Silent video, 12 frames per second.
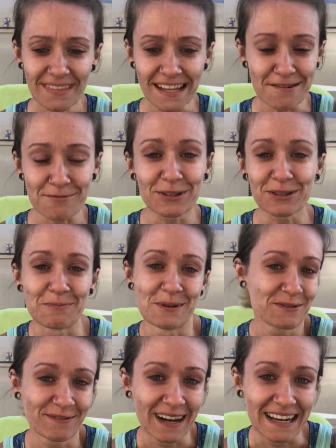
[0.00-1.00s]
it was so
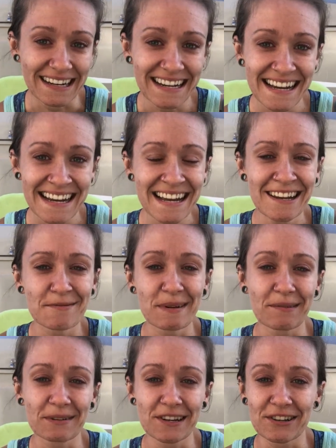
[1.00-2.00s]
much fun to be
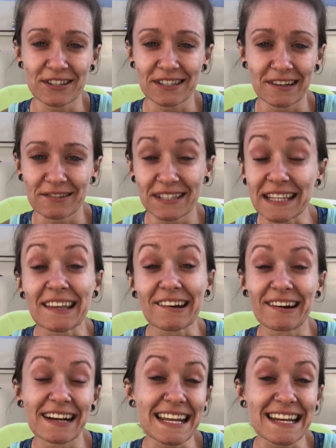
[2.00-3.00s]
able to just, sit there
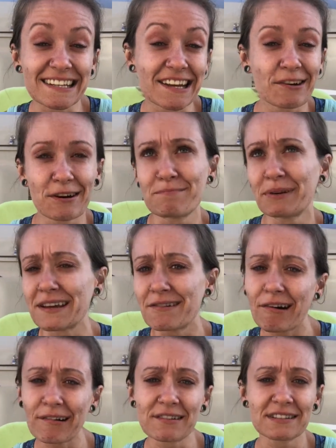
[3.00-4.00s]
and eat dinner and play
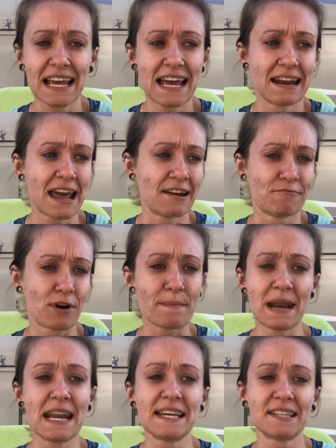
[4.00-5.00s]
cards and
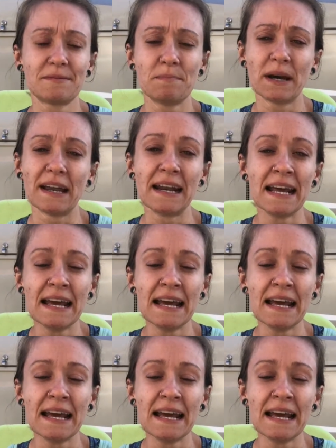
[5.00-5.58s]
reminisce. But